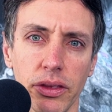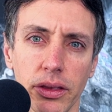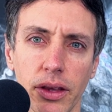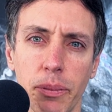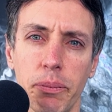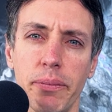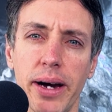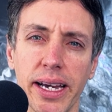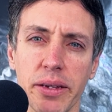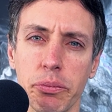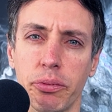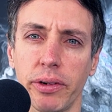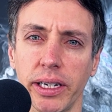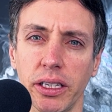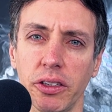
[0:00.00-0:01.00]
that might
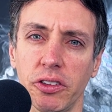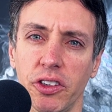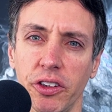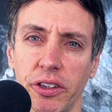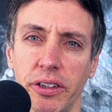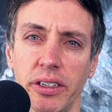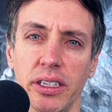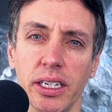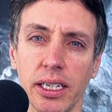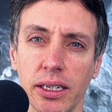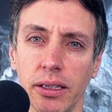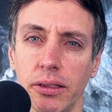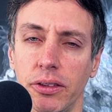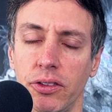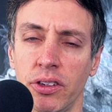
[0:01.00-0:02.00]
bring you to your
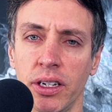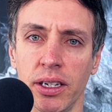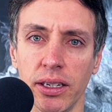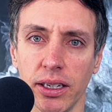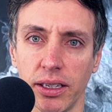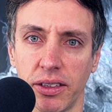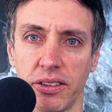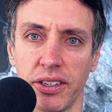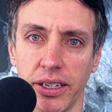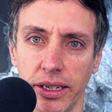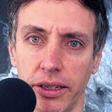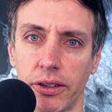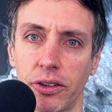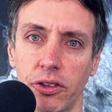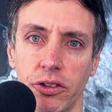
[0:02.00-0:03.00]
knees in
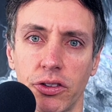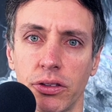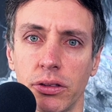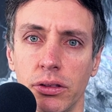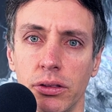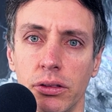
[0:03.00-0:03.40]
tears